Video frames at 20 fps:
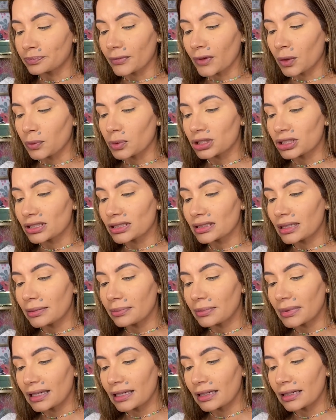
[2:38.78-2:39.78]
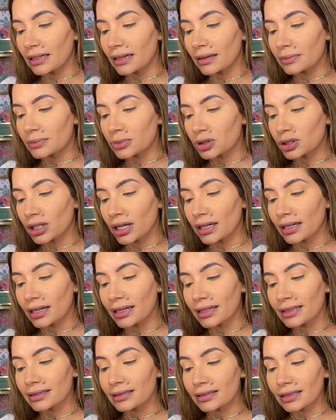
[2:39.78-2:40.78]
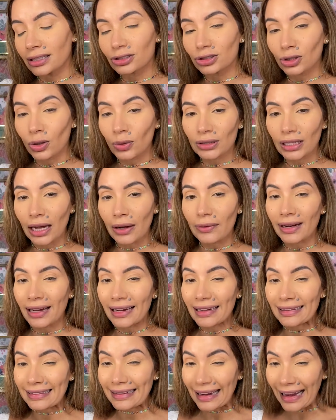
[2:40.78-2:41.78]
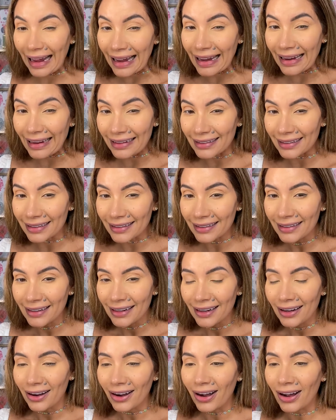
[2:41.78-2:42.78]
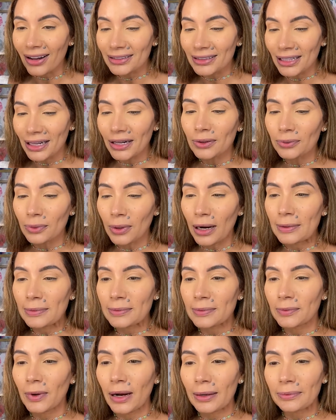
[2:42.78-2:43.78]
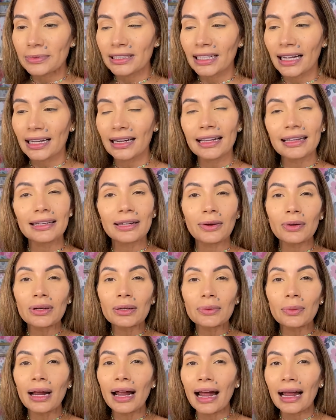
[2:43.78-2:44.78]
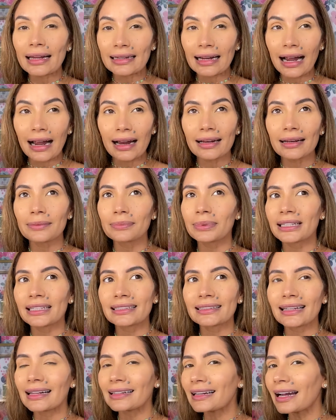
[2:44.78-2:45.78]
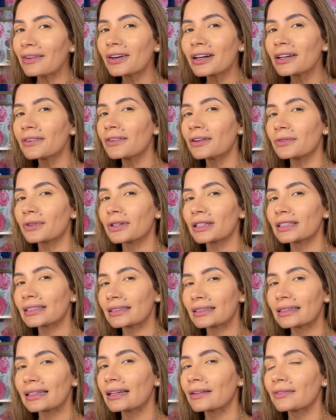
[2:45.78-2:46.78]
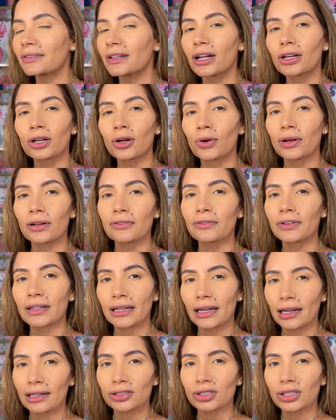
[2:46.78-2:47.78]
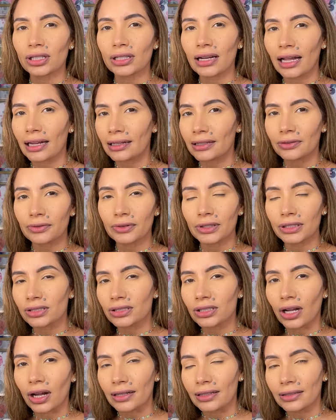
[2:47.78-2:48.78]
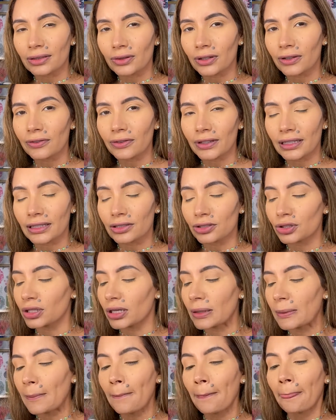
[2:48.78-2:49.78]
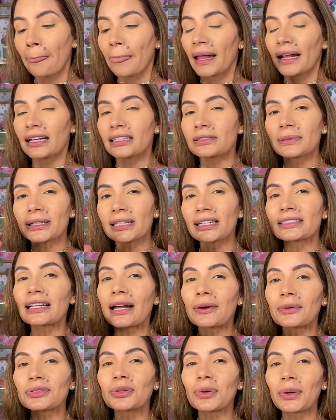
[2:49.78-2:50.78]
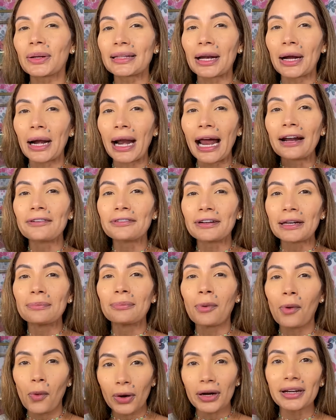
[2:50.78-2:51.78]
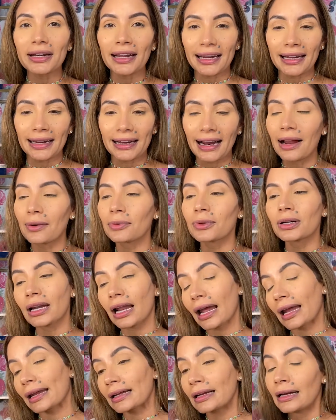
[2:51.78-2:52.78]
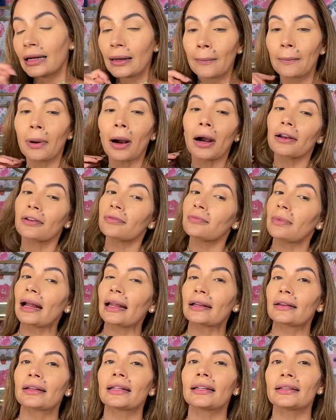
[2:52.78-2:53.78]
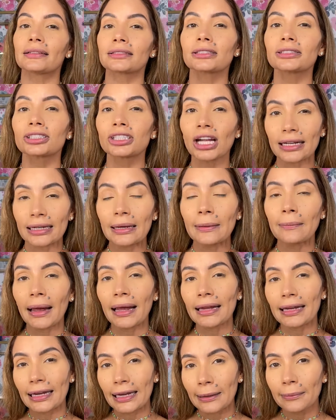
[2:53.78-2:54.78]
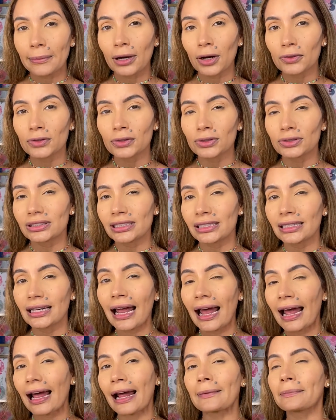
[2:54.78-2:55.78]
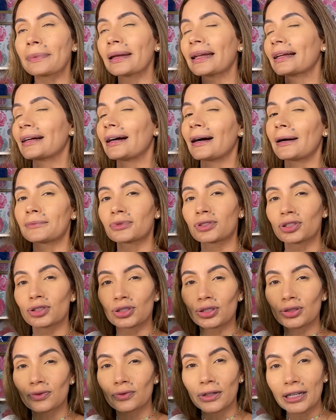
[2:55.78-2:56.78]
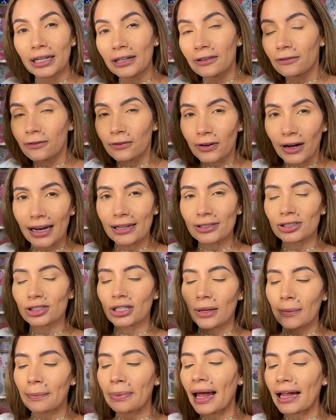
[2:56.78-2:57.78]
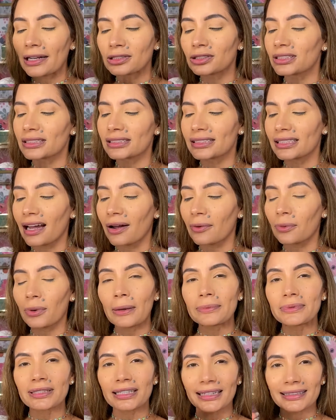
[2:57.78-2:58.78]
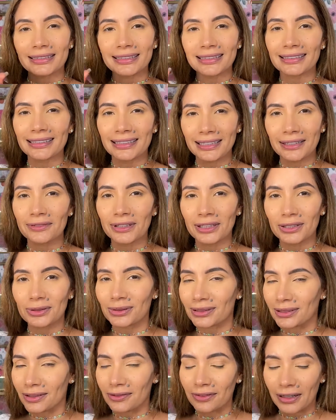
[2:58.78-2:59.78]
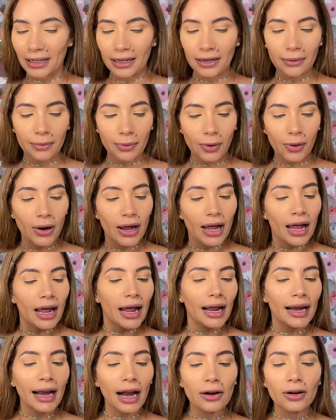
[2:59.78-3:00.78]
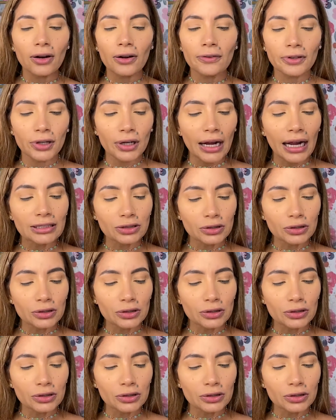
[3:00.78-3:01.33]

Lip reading: which is the medium shade, is sold out again on their website. And the only way I got it, because I never even received a notification, like a restocking notification, is because I was going there every morning. I would like, part of my checking my email routine had become to refresh the Patrick Ta website to see if this was available. And I don't know if you guys